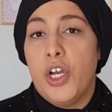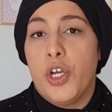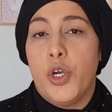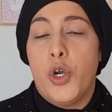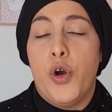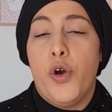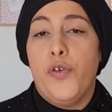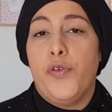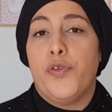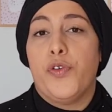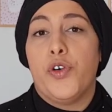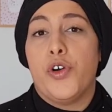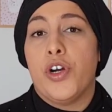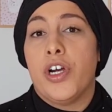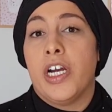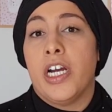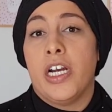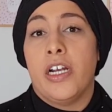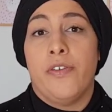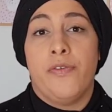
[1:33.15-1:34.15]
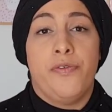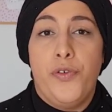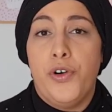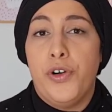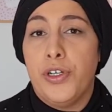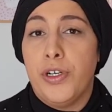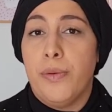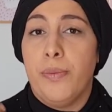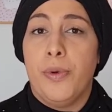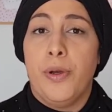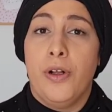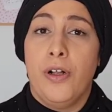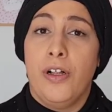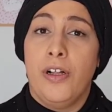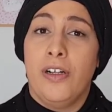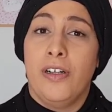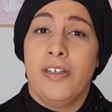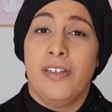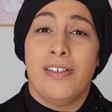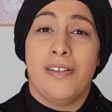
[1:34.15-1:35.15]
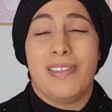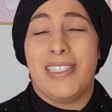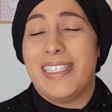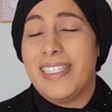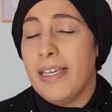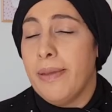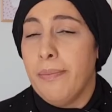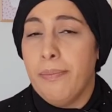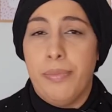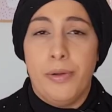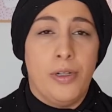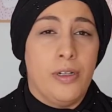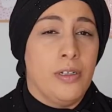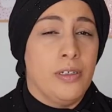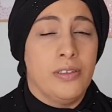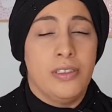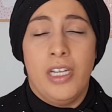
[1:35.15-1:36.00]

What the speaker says: Go for affordable, simple,